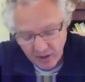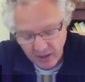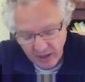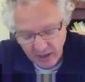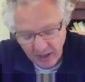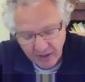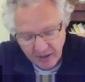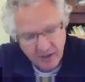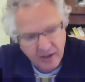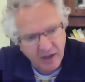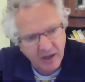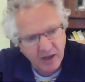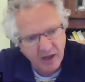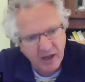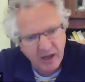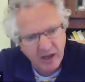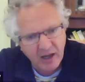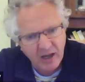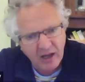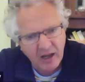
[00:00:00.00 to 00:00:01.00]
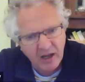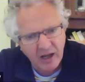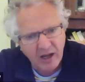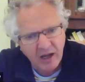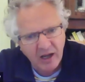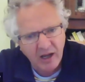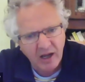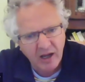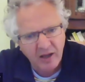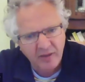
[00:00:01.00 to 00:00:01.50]

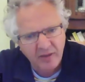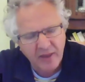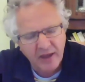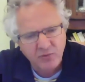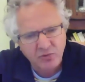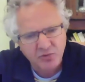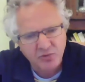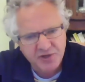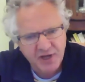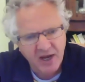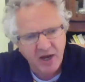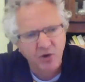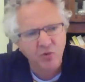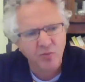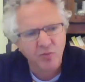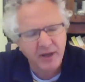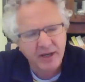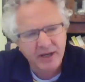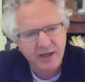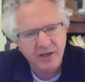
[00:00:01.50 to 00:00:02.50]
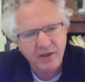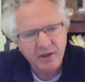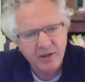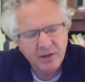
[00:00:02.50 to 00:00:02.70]
And they will tell me